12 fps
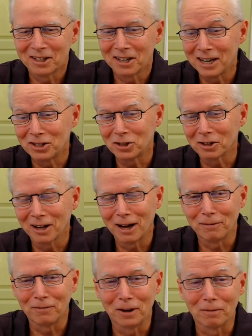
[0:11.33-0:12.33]
Today's July
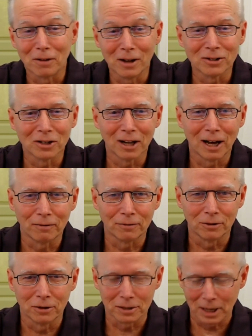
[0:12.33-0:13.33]
5th. On July
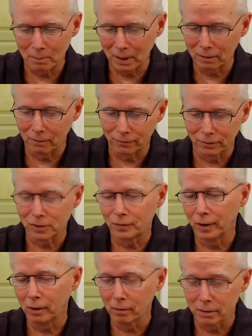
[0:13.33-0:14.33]
1st, I made the first video,